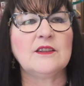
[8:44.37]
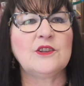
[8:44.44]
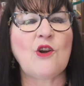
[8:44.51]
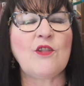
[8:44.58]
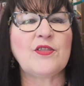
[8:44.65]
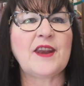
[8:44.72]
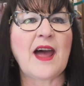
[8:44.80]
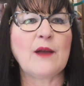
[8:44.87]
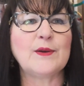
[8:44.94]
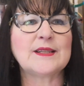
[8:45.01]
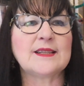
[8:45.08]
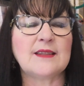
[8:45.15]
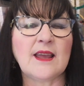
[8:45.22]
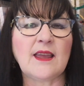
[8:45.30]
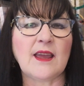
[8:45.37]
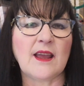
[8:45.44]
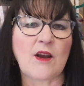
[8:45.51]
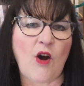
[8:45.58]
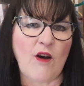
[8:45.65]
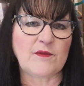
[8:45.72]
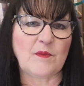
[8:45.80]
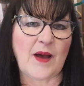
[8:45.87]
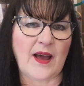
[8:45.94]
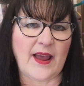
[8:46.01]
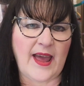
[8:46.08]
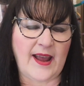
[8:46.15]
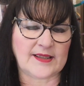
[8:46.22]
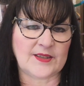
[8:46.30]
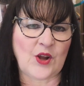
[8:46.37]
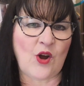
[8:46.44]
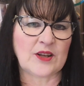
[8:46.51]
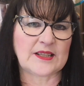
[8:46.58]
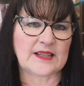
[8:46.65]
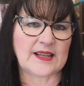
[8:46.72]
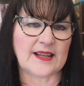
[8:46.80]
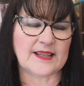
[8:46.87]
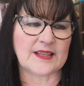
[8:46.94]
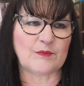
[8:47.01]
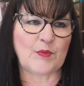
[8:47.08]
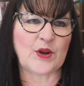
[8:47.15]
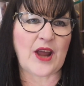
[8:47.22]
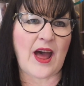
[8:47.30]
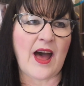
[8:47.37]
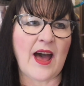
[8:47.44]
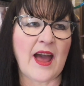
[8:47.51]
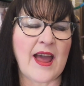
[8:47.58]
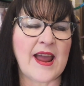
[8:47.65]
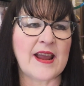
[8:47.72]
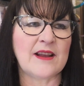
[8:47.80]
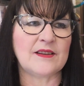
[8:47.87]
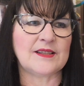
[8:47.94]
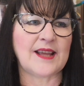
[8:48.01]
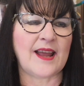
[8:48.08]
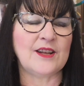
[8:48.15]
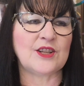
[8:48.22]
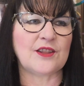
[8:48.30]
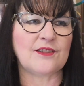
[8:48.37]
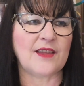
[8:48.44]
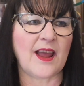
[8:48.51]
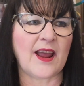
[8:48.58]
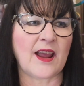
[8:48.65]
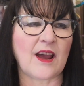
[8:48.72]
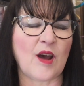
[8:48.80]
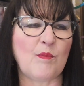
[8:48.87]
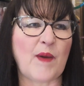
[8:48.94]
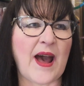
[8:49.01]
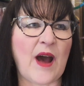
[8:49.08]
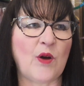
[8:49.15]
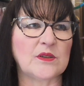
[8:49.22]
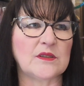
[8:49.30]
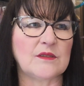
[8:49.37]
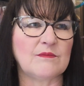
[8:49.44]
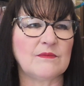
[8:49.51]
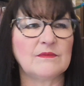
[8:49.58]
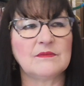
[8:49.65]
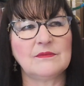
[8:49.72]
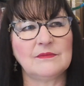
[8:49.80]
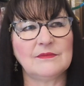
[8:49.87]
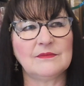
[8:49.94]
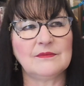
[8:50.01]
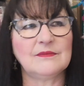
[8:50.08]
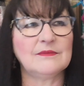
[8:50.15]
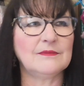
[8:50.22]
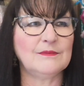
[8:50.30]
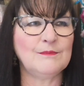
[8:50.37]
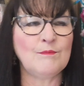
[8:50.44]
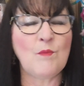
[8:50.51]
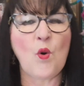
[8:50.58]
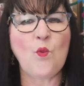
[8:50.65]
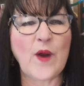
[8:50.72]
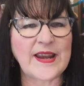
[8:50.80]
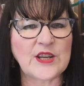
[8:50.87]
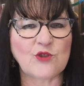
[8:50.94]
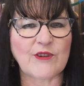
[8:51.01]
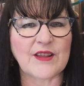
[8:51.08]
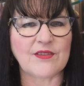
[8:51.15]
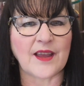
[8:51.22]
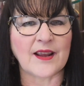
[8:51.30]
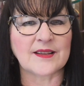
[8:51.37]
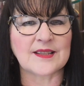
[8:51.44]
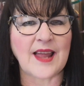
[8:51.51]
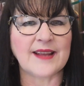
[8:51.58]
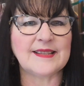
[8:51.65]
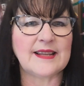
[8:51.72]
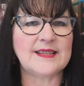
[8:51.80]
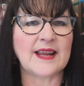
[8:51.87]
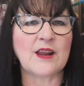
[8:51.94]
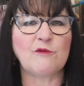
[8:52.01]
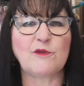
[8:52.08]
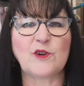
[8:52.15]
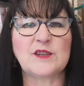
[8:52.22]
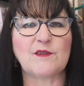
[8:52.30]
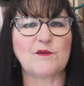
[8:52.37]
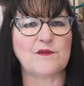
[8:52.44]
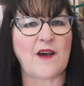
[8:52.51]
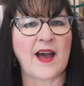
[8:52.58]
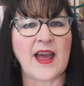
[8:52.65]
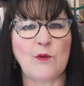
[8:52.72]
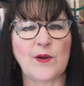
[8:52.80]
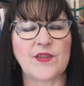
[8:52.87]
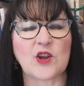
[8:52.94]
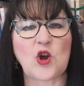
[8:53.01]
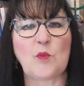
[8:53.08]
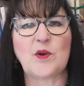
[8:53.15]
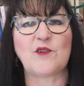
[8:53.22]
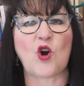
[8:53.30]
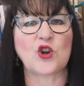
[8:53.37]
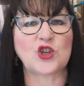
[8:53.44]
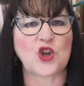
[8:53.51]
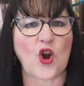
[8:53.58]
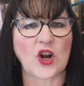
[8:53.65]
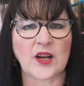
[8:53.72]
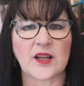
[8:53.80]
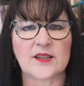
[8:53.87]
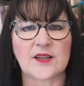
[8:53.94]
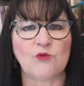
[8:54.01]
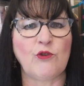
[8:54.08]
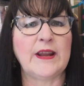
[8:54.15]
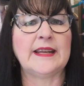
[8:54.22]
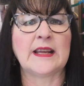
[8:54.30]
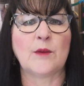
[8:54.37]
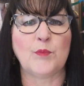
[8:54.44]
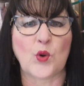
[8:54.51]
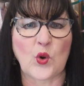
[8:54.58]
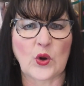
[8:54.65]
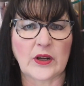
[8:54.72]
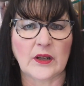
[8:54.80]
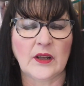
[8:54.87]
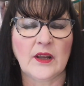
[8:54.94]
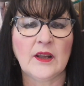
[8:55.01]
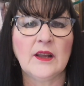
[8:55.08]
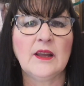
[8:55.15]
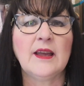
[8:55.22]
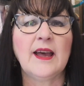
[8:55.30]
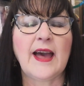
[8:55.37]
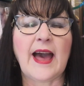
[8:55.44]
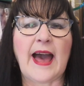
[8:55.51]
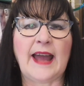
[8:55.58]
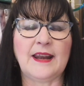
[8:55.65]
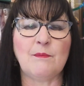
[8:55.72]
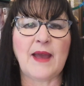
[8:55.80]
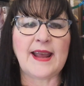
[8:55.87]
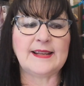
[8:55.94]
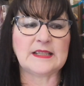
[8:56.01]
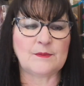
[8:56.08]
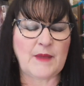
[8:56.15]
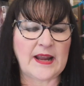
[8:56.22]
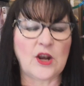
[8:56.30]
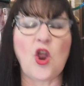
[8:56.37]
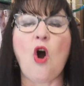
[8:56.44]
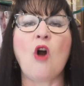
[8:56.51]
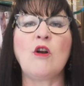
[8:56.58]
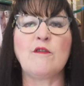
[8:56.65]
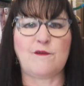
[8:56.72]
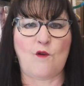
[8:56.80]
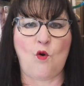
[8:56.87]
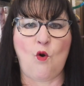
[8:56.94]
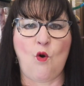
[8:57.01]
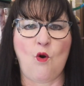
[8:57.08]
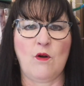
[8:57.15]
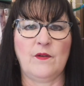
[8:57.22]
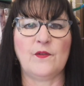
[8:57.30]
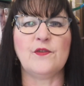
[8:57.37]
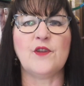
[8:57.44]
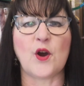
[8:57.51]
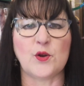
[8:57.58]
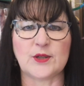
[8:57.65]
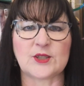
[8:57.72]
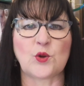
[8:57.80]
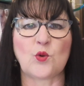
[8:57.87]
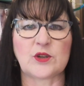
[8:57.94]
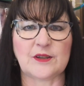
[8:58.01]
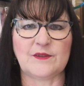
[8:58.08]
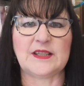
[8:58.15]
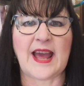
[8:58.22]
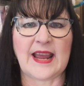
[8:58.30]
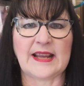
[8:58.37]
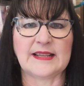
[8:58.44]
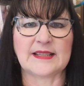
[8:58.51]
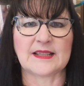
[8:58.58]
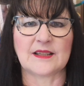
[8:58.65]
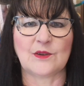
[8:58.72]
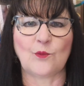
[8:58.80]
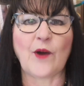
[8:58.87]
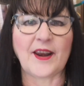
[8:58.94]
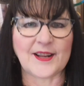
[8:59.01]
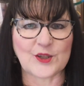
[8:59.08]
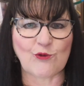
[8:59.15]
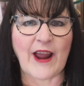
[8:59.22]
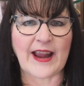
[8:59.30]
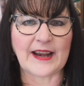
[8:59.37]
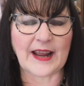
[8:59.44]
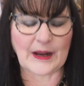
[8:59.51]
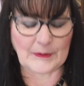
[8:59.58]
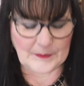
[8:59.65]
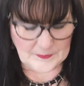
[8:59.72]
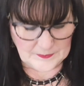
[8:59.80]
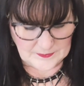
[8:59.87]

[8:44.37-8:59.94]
Not that I was thinking of my ex-narcissist, but I tend to think about more wintry things, like sitting in front of a fire with a cup of hot chocolate and reading a book. And it makes me long for those sort of days when it's raining.